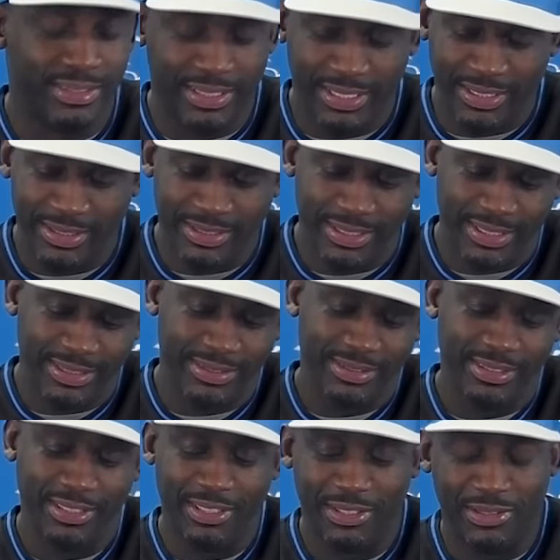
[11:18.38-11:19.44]
And
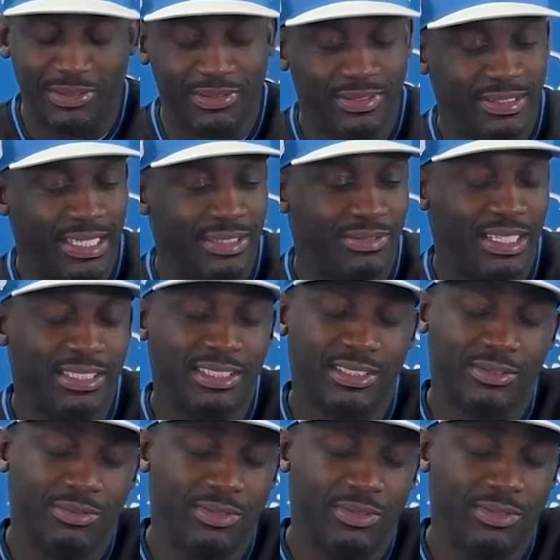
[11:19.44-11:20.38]
you know, they just